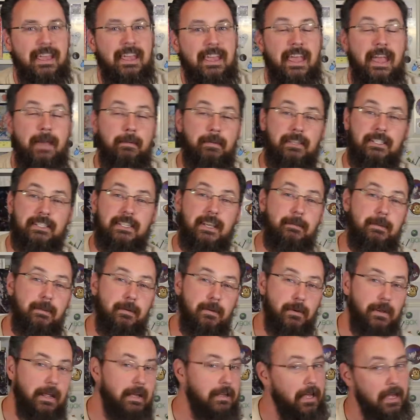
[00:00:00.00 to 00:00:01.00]
but some people
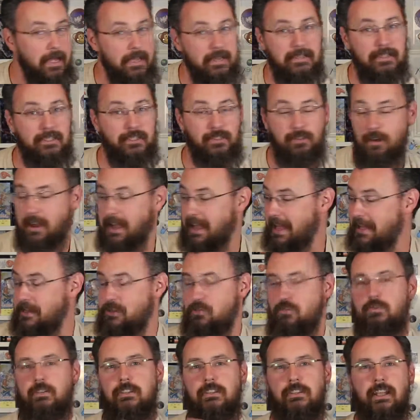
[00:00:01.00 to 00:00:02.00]
are like, hey, let's try it, and
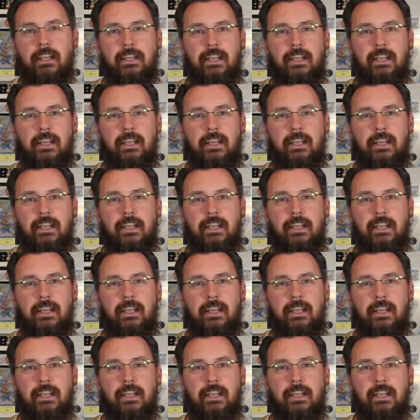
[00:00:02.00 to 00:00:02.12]
you can, like,